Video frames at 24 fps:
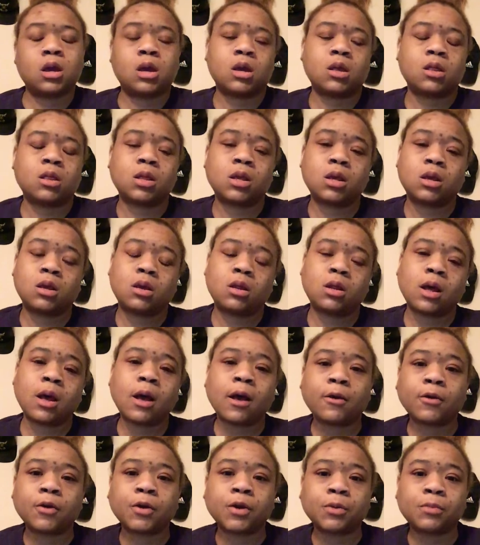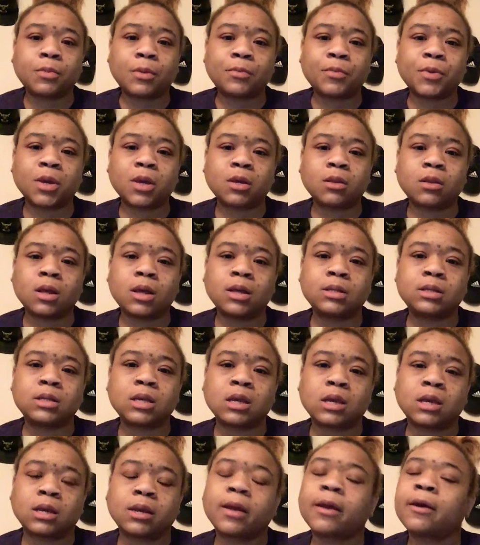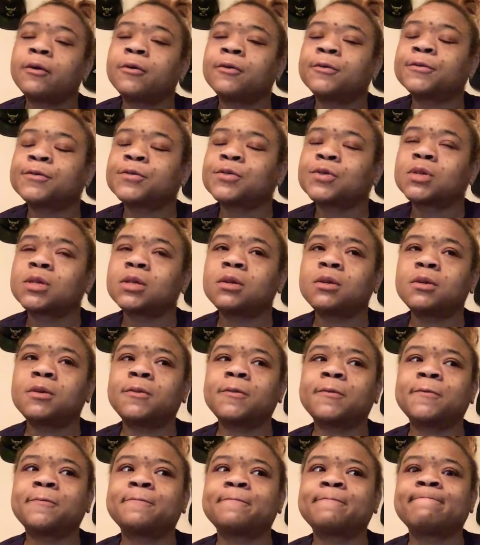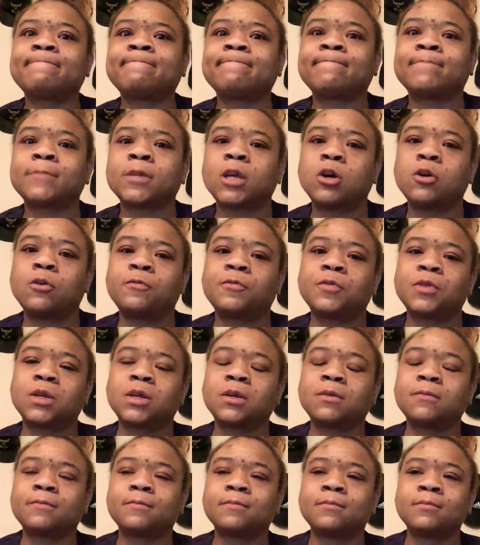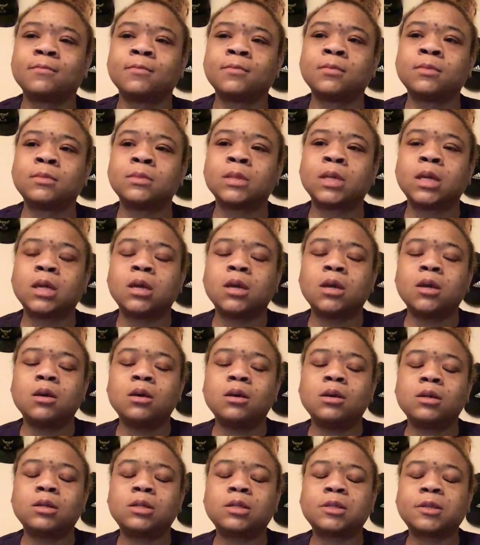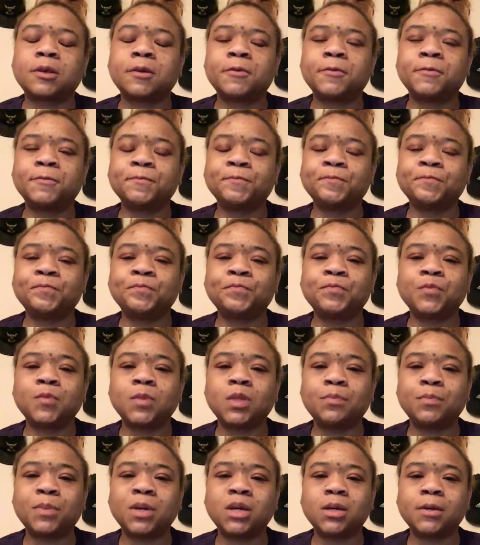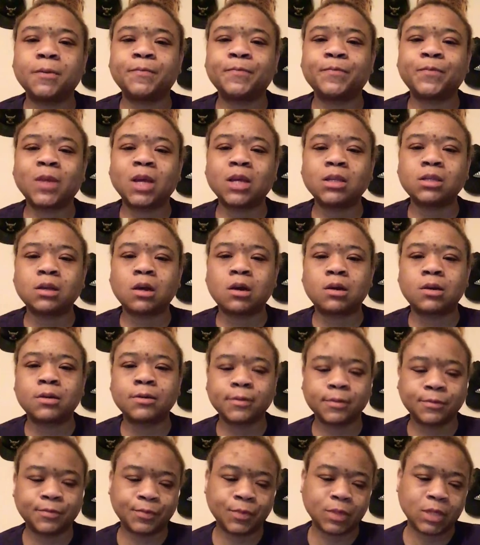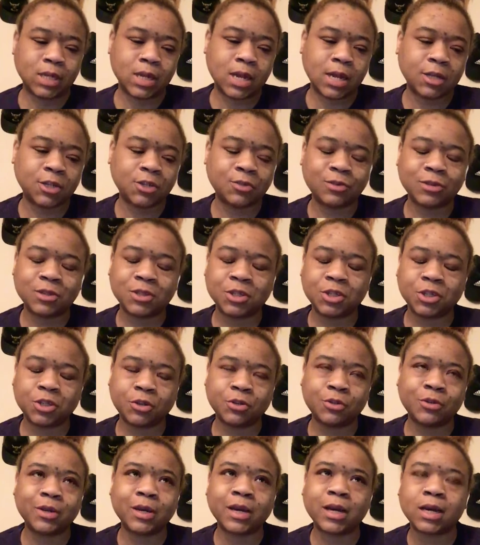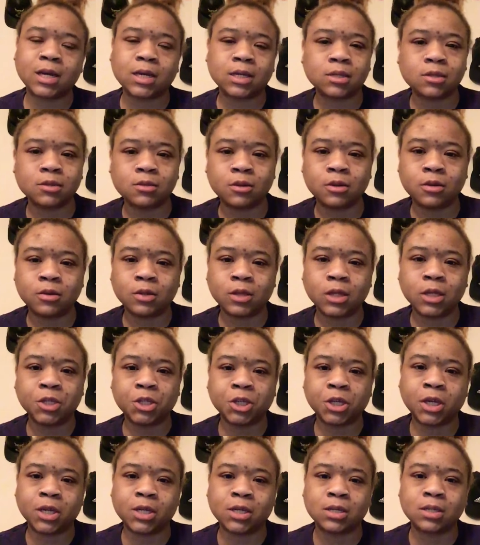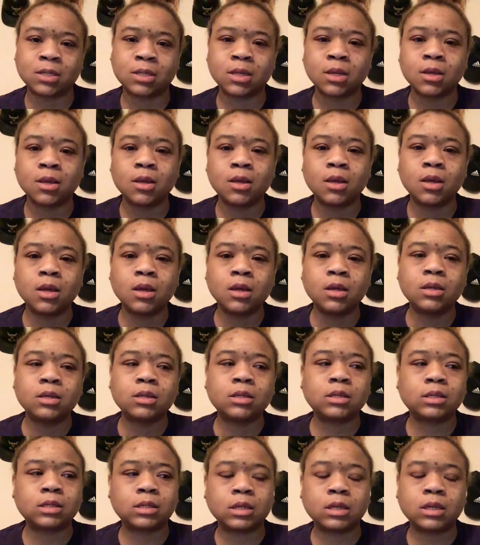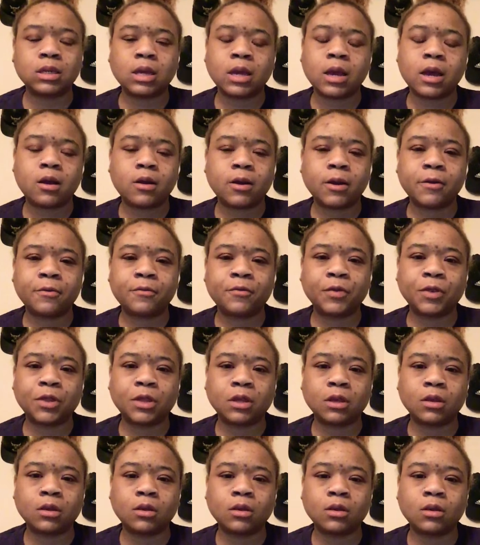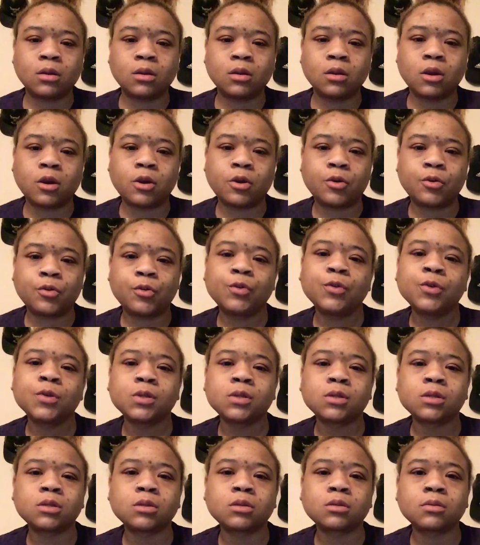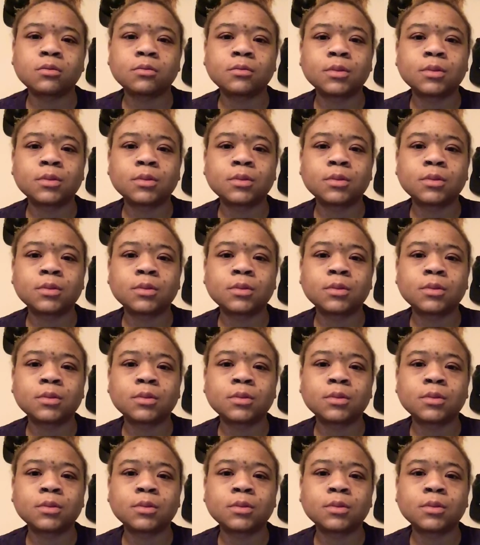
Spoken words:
And then I'll get my PICC line taken out. Hopefully. So, but that's all. I just want to show you guys, let you guys see how everything goes.